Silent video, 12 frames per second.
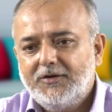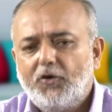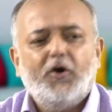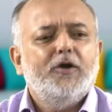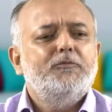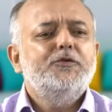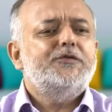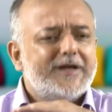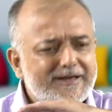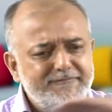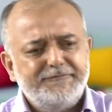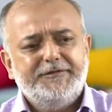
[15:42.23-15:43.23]
Almost
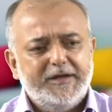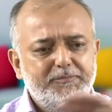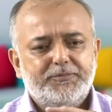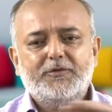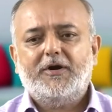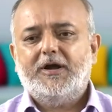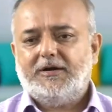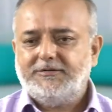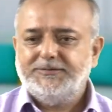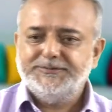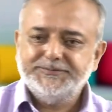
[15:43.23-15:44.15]
every product